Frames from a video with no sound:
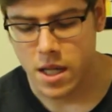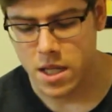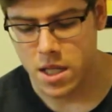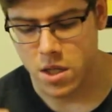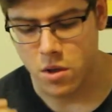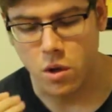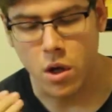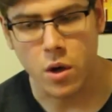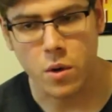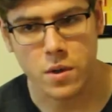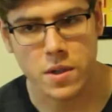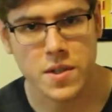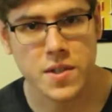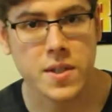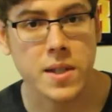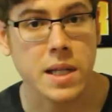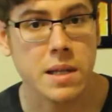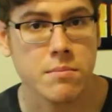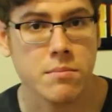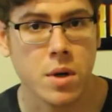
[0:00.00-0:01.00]
you go into
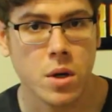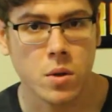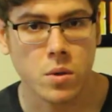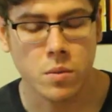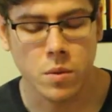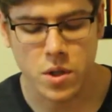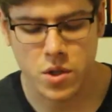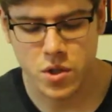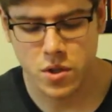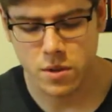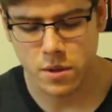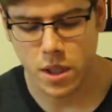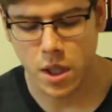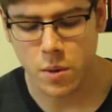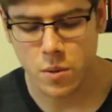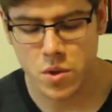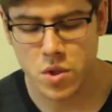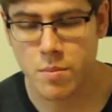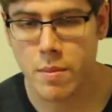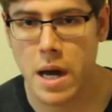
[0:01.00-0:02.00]
sleep mode, which
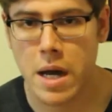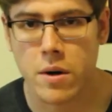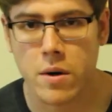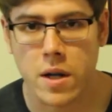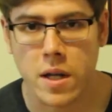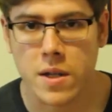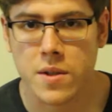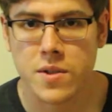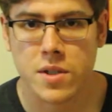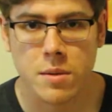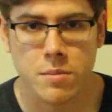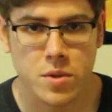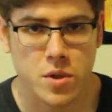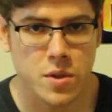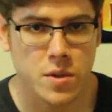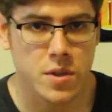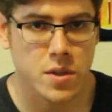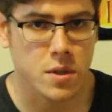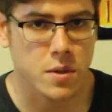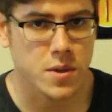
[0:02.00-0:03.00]
lowers your battery
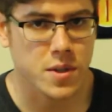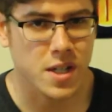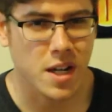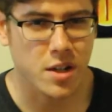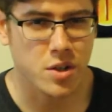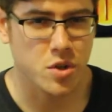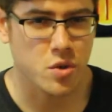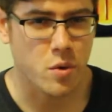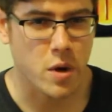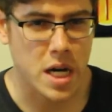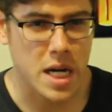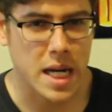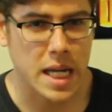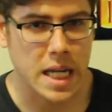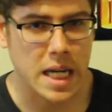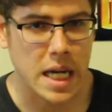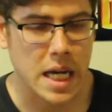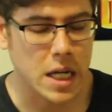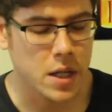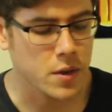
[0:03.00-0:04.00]
consumption so it's not draining
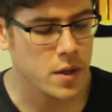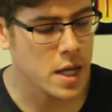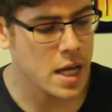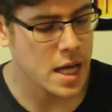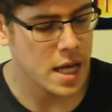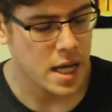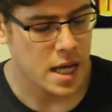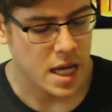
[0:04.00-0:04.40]
it out.